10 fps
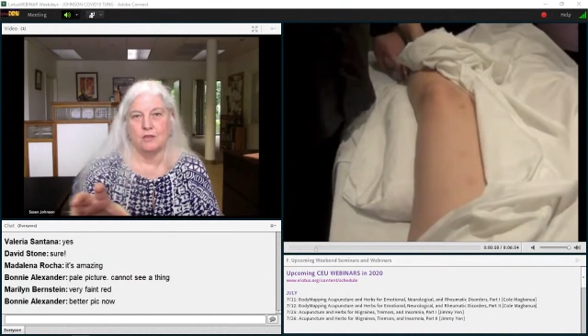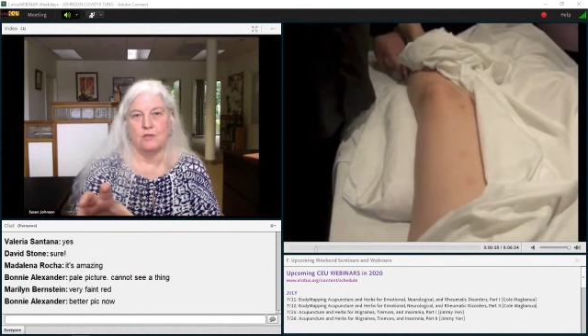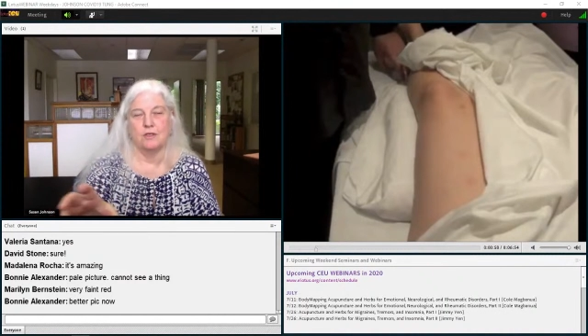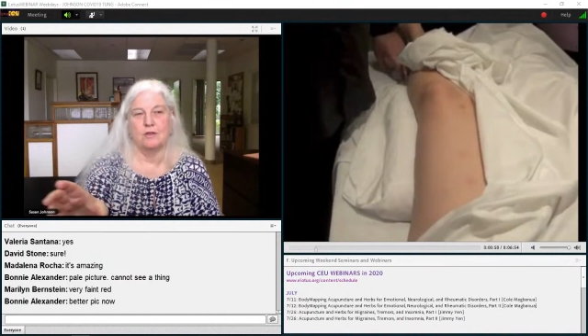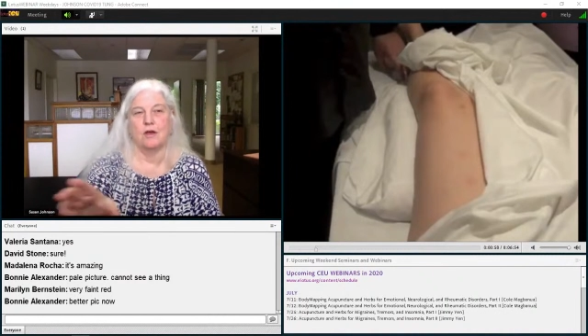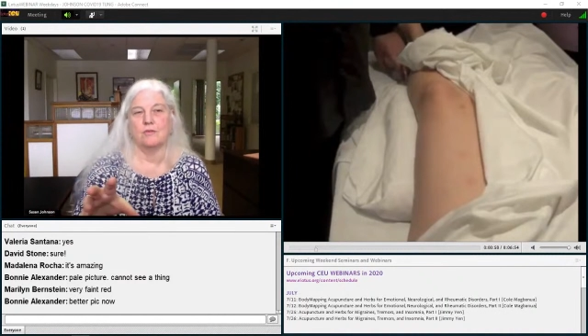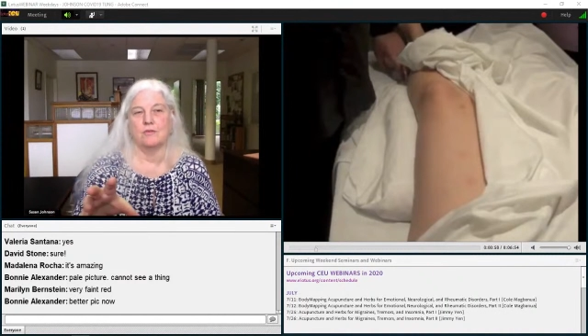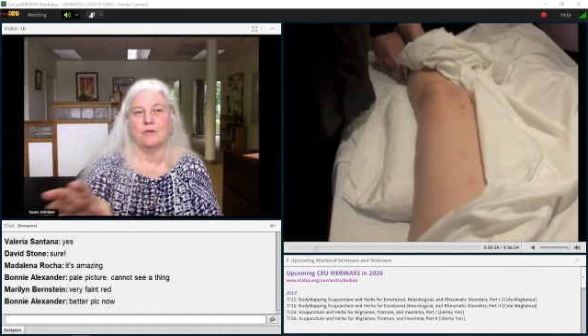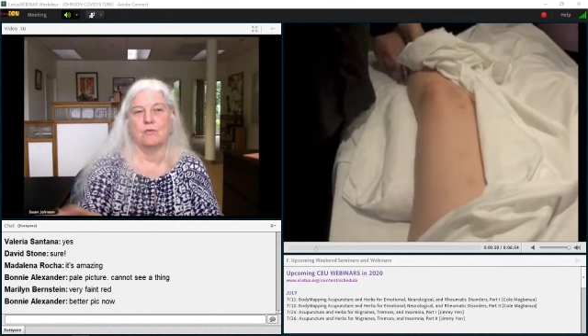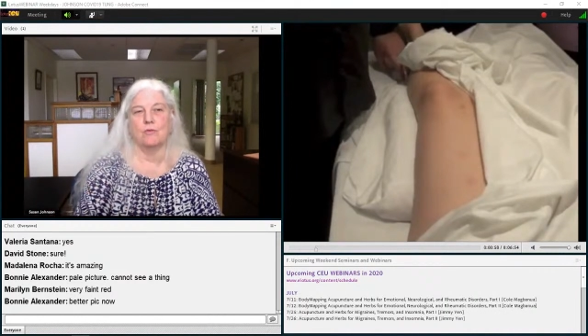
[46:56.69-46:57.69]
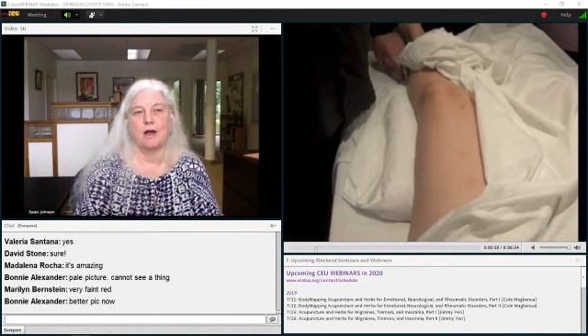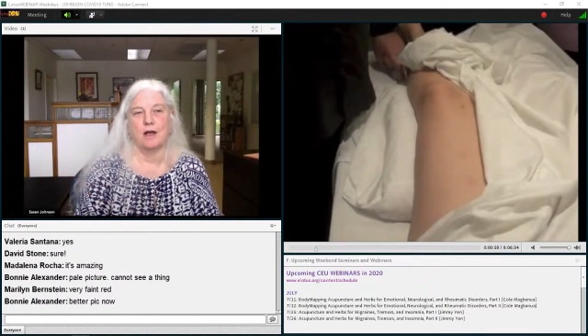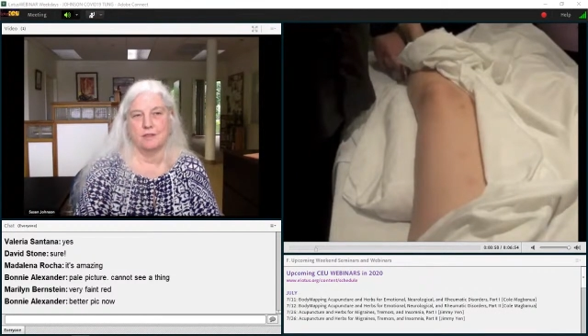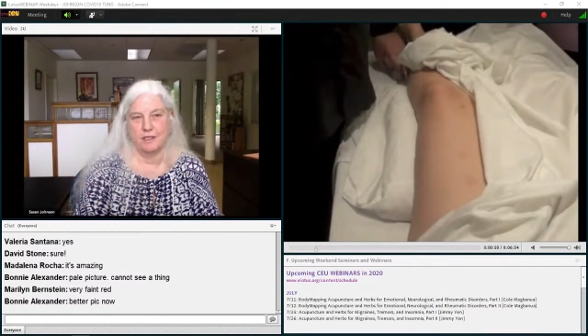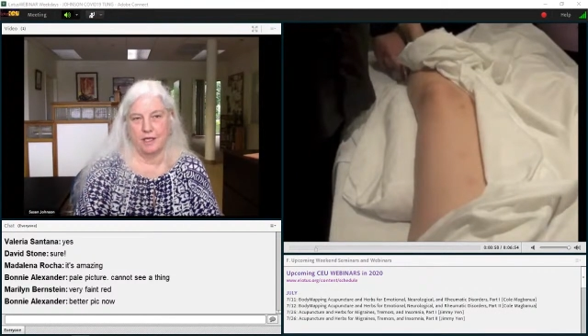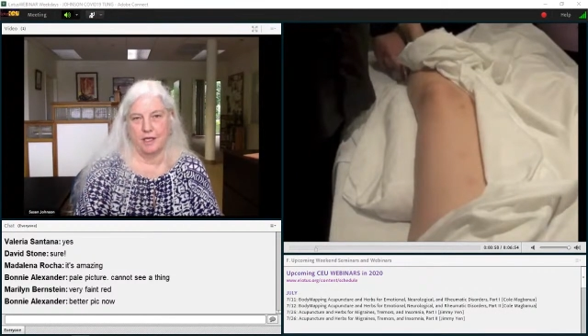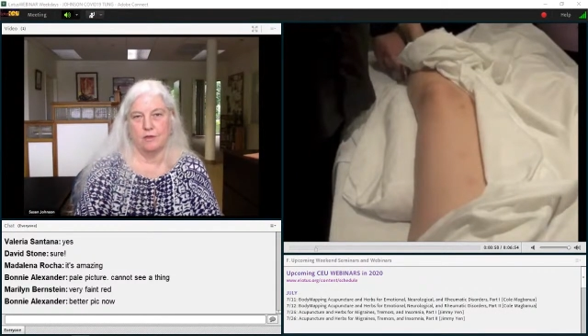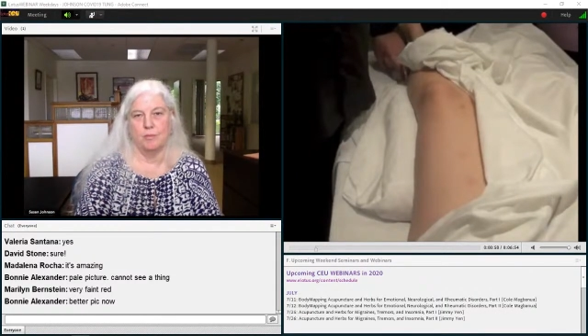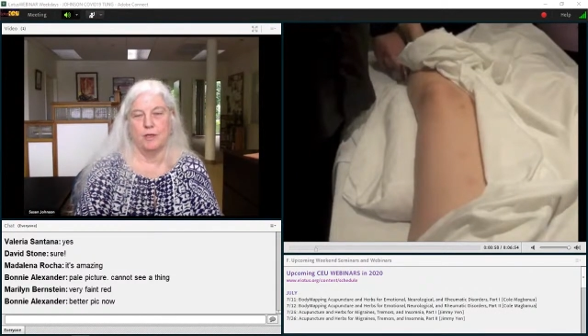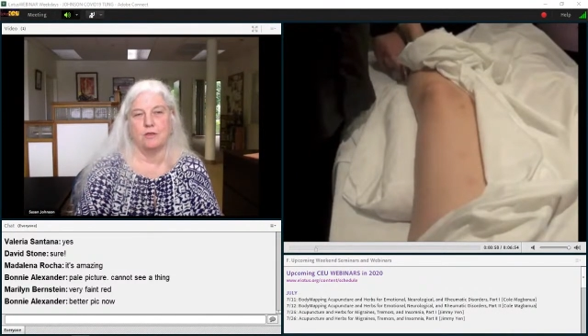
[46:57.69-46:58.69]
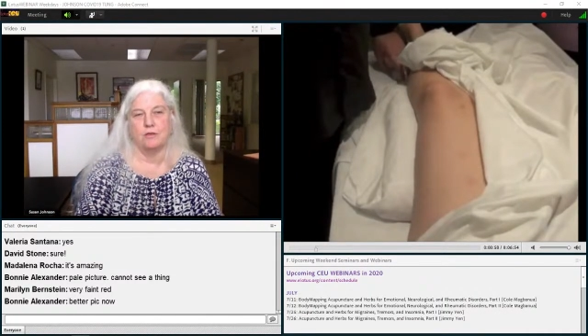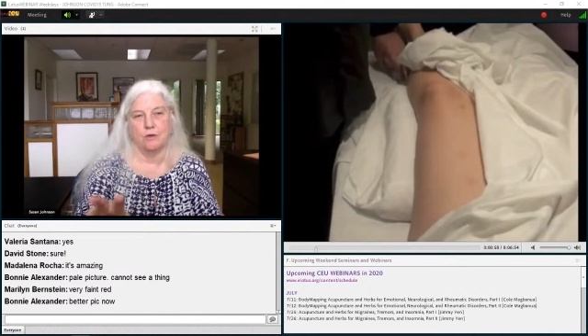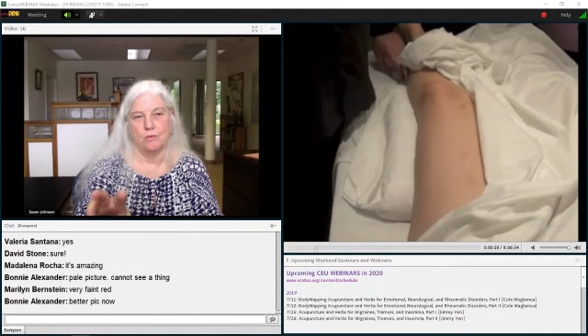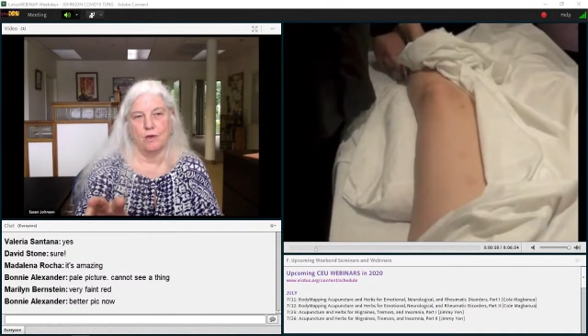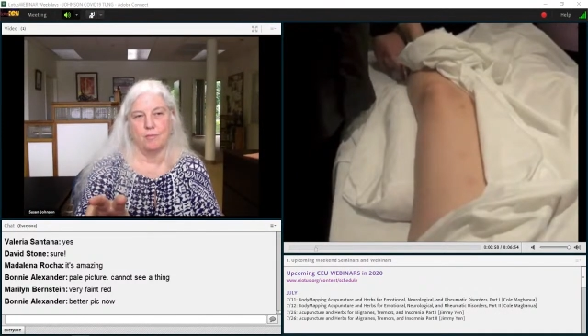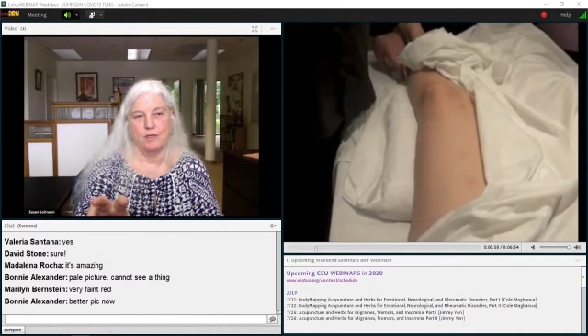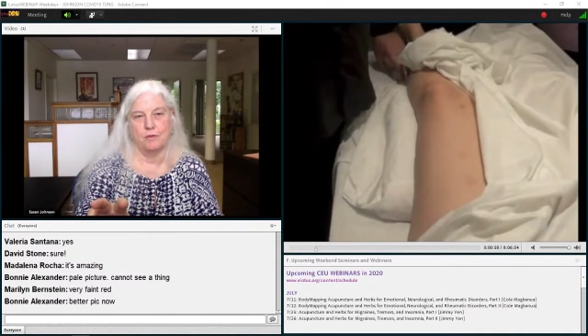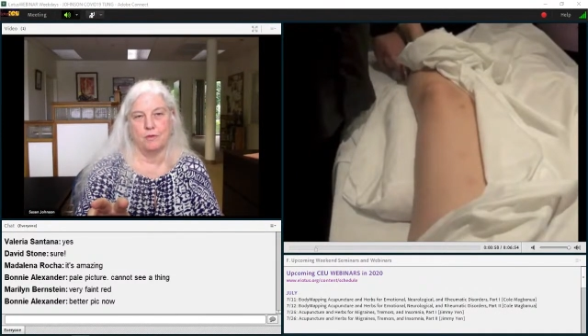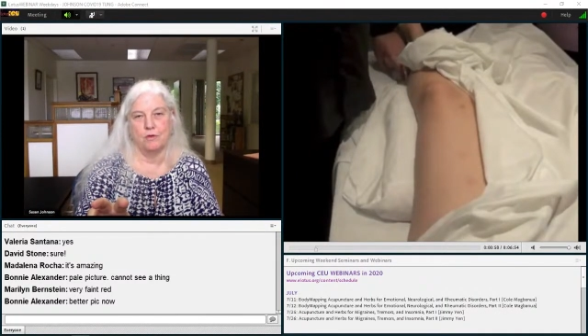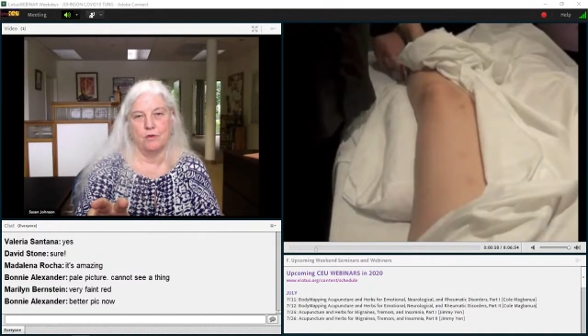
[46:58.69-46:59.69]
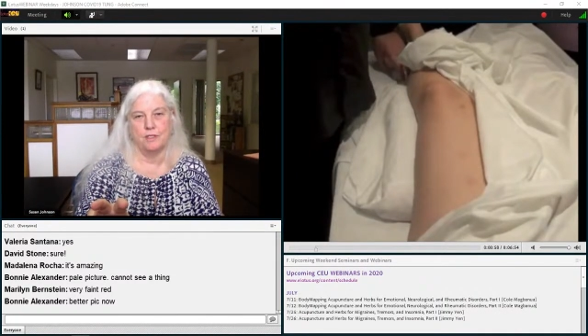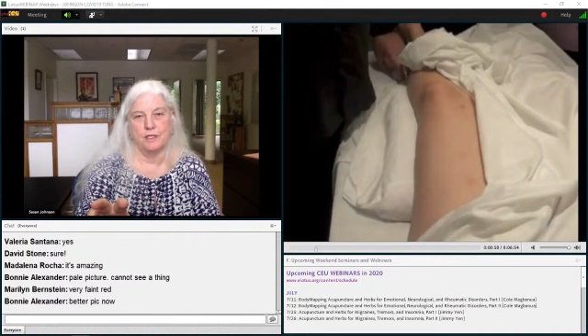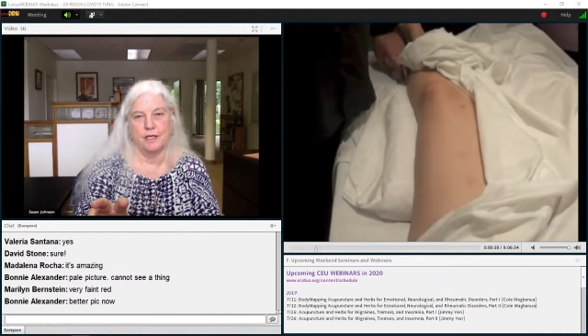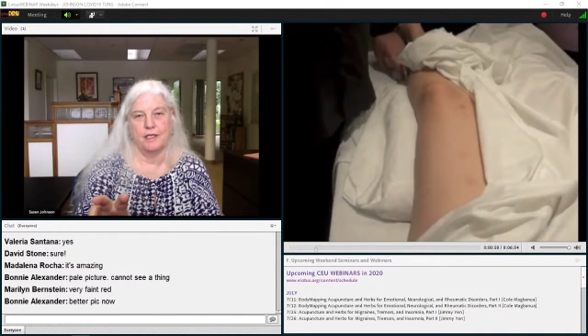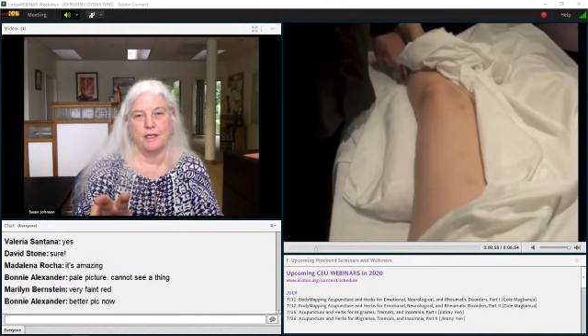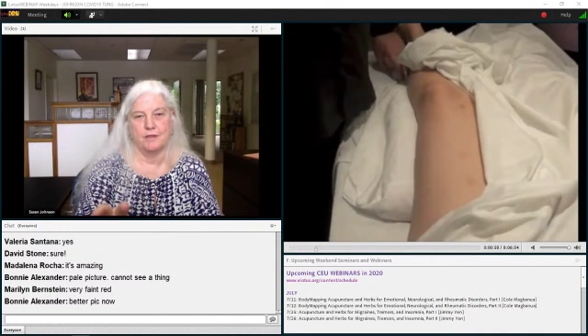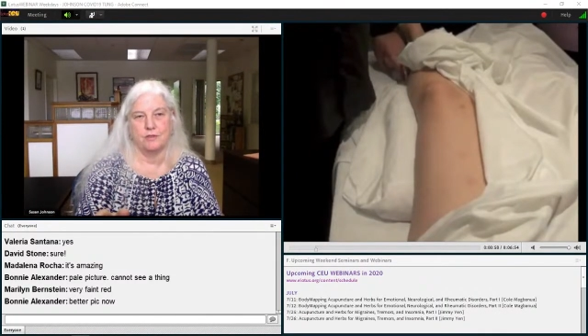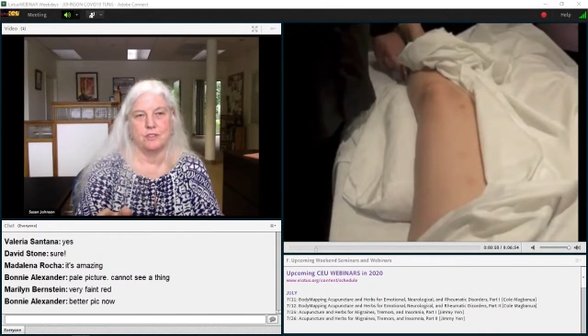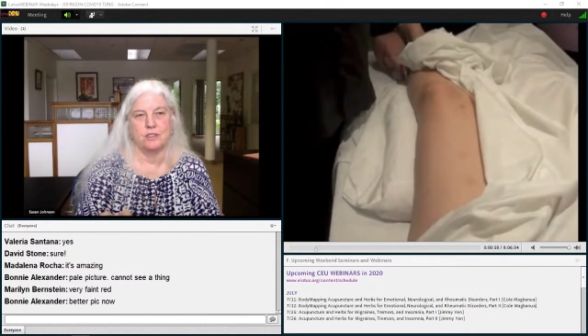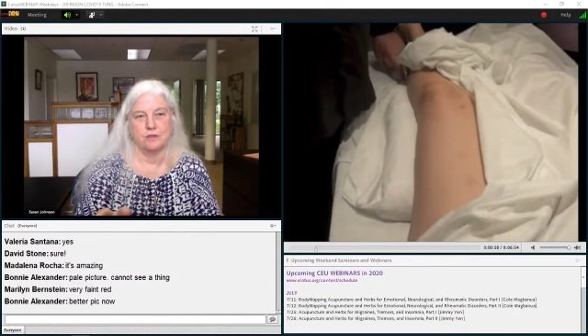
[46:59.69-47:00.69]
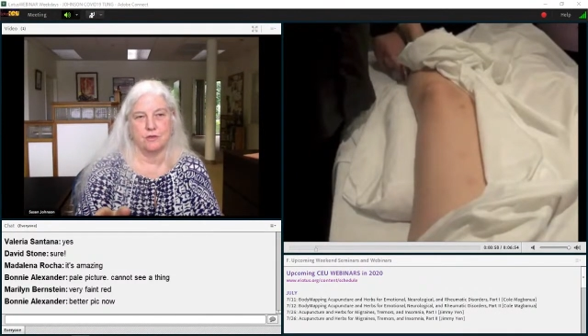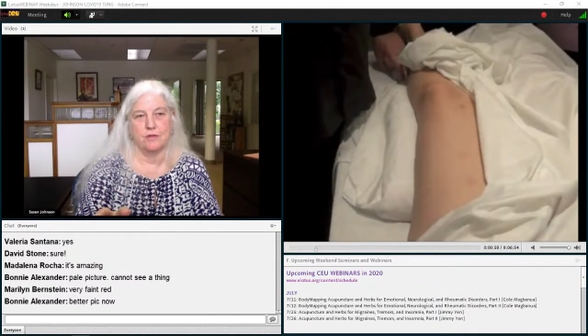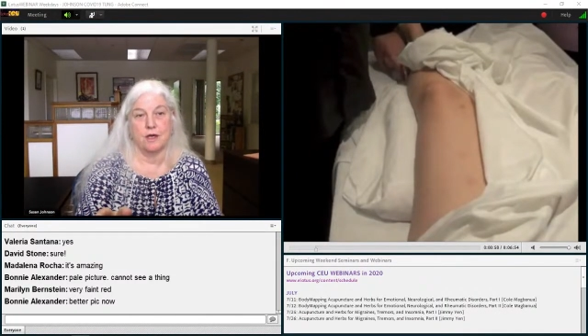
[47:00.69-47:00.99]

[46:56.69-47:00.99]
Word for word: You can also rock the ankle, but you don't want people holding any energy in their